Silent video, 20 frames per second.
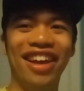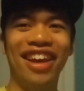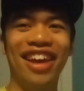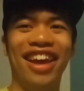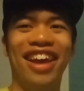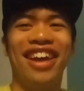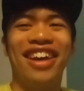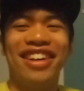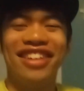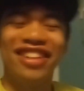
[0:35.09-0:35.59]

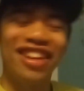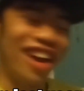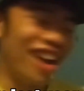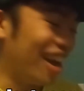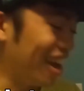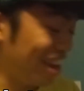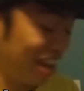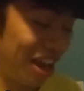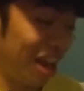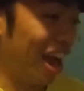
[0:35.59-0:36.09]
and
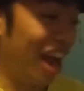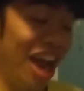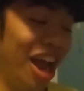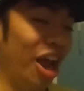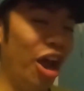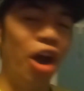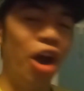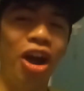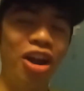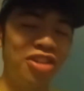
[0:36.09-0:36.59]
I
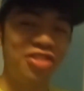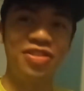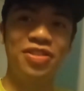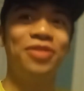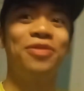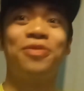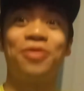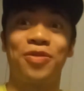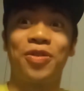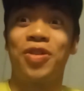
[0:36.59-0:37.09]

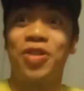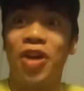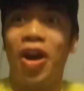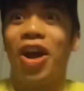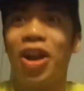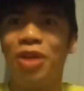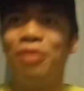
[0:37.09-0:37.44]
honestly forgot